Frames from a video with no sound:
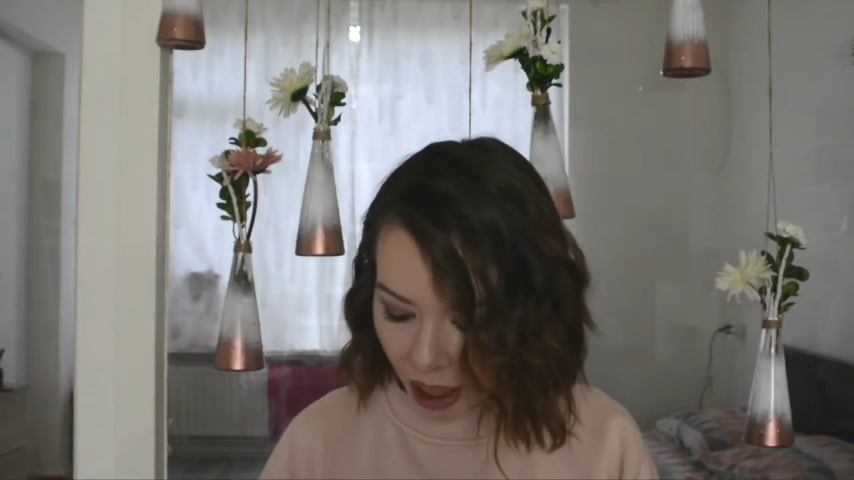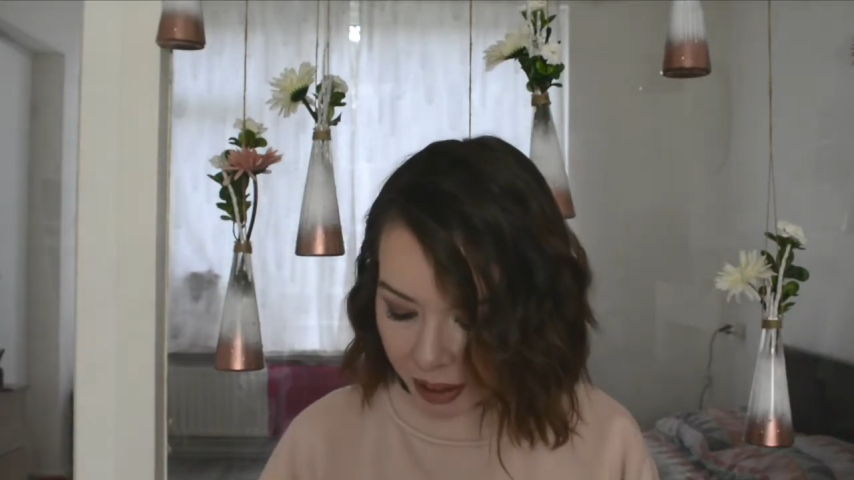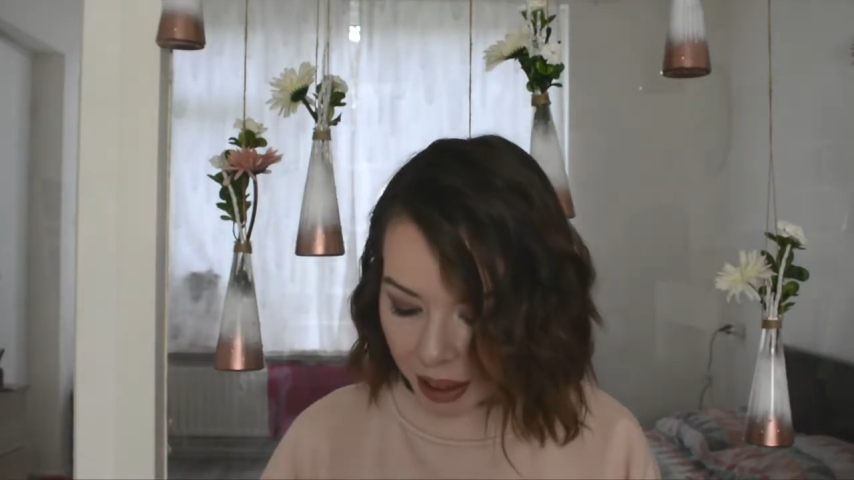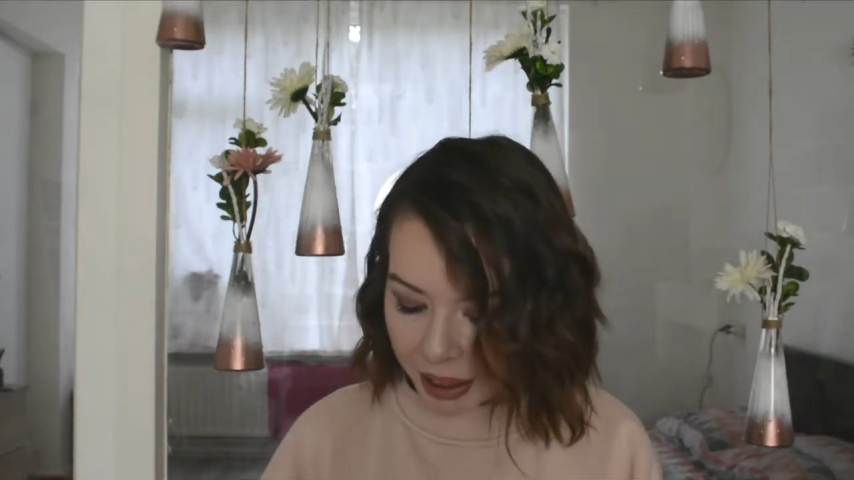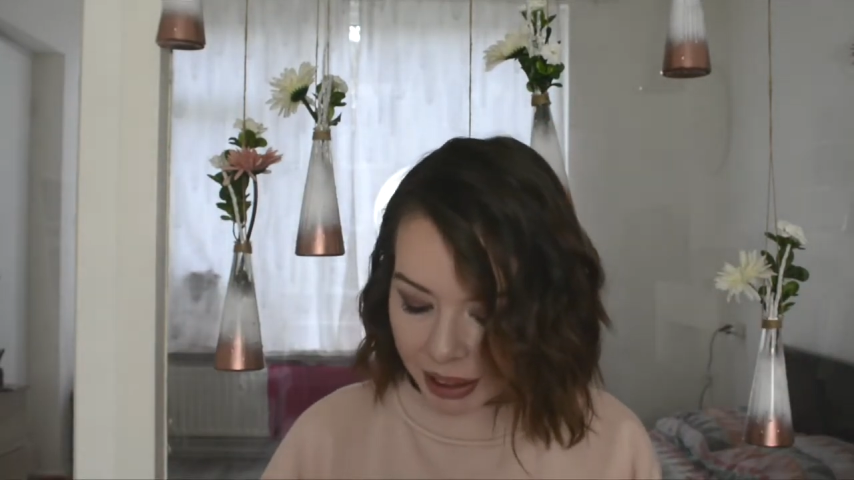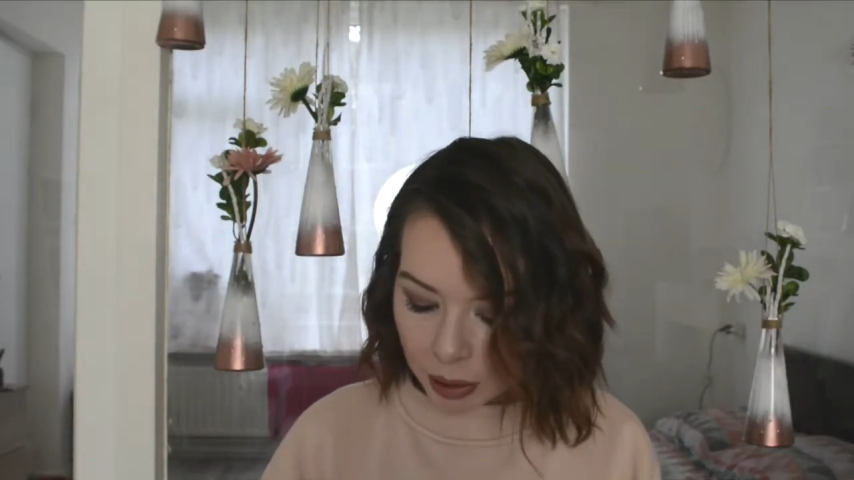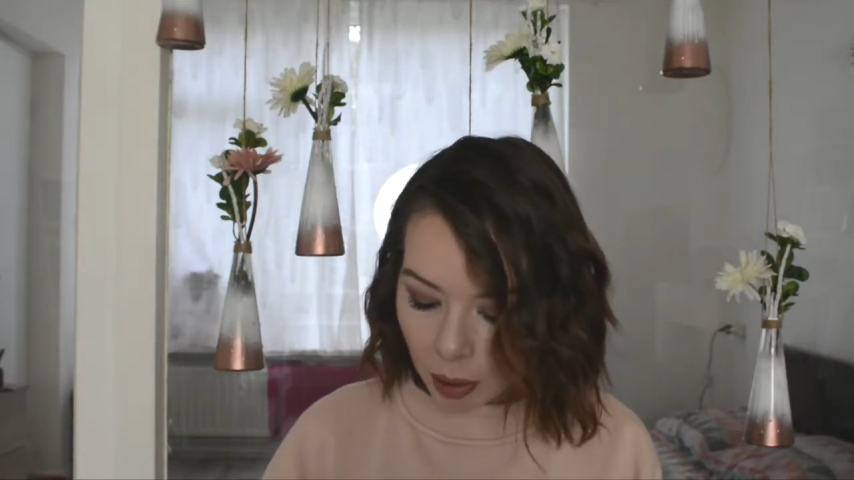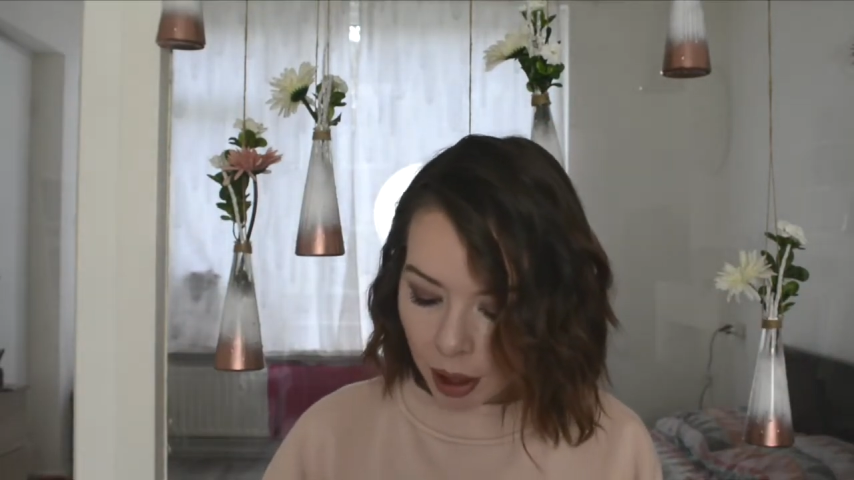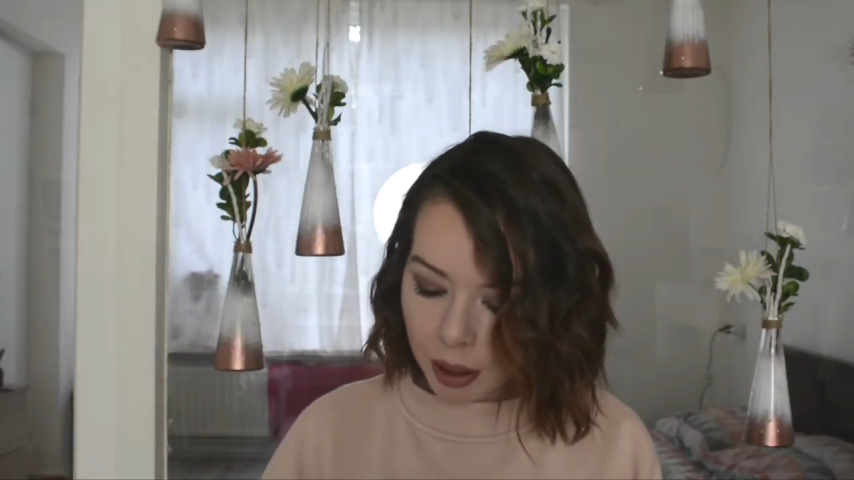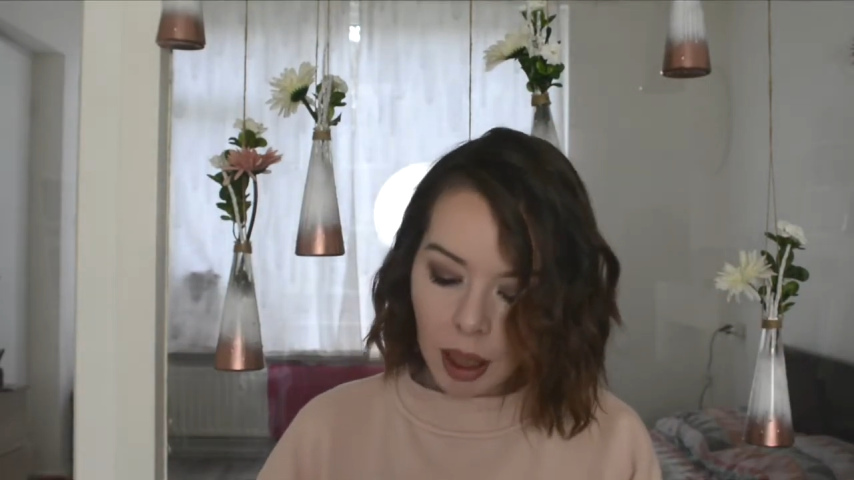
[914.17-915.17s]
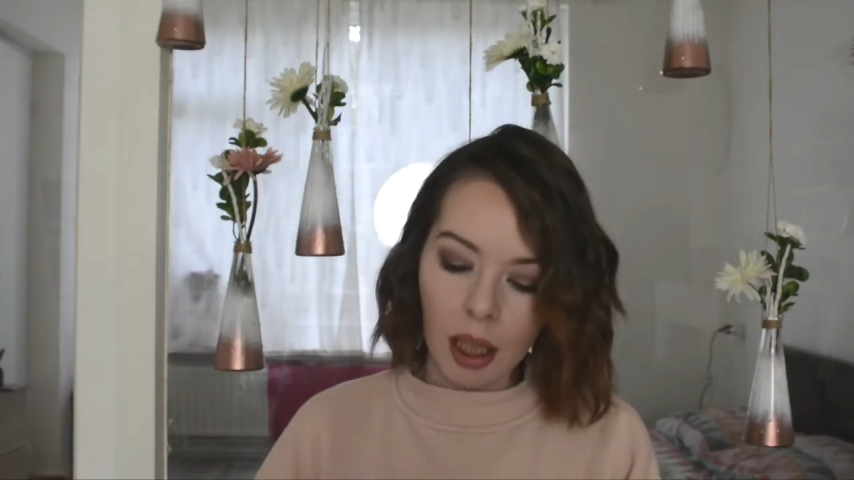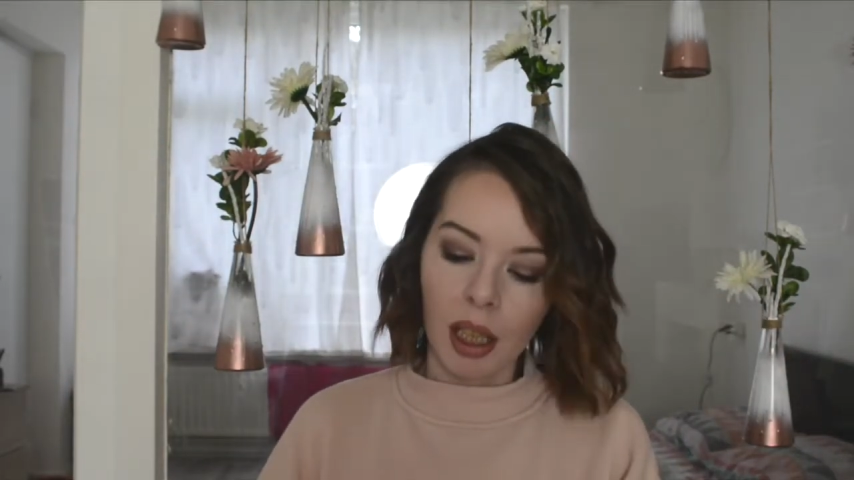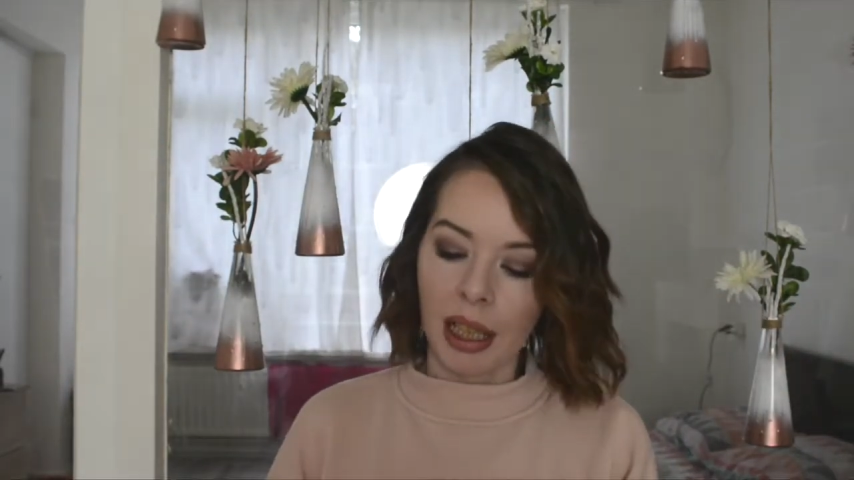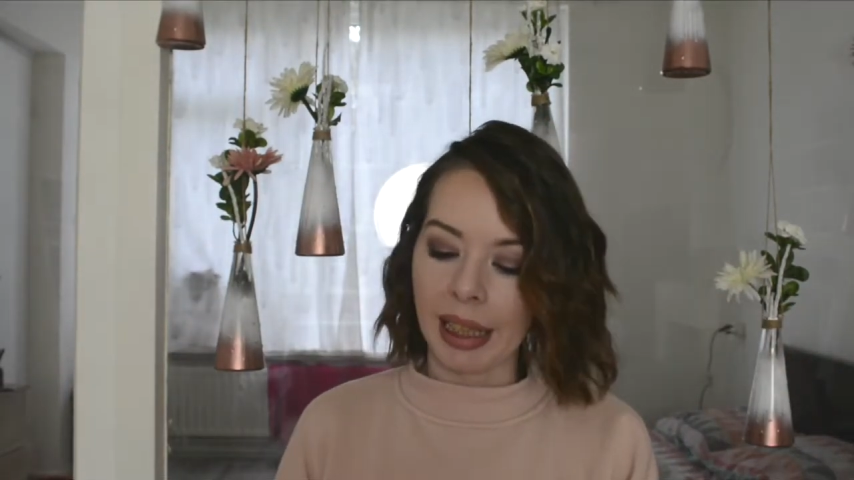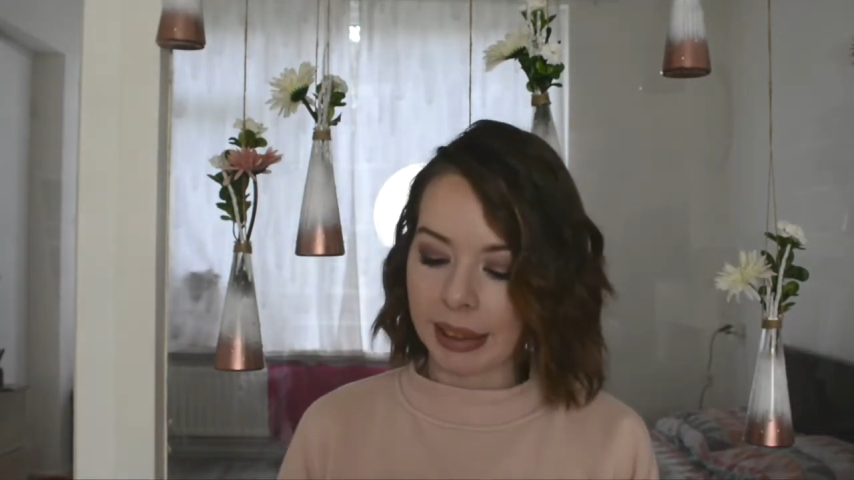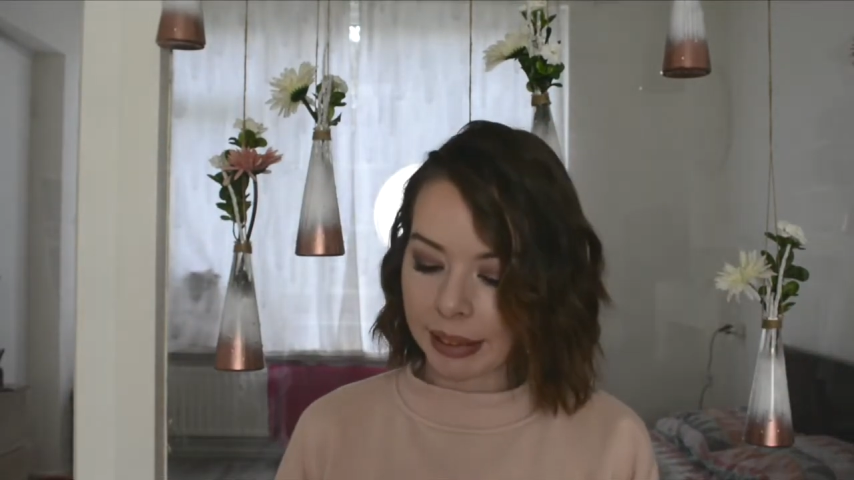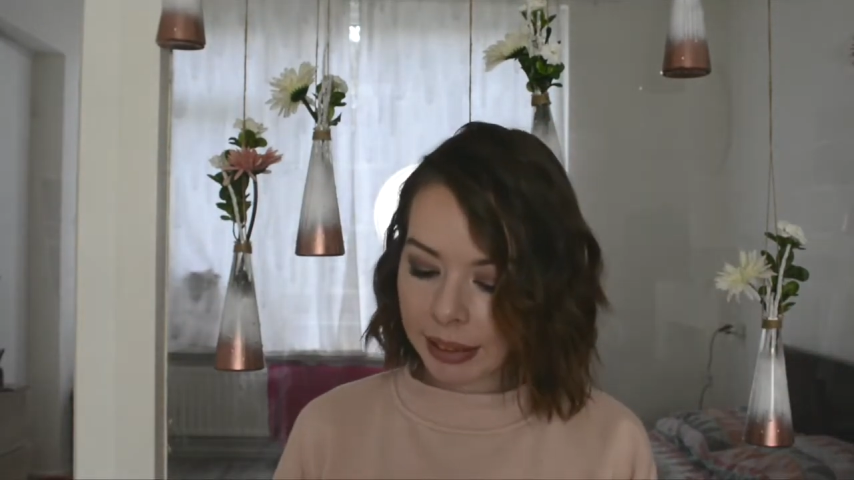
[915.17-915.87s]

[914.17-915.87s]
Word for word: And then this one, it's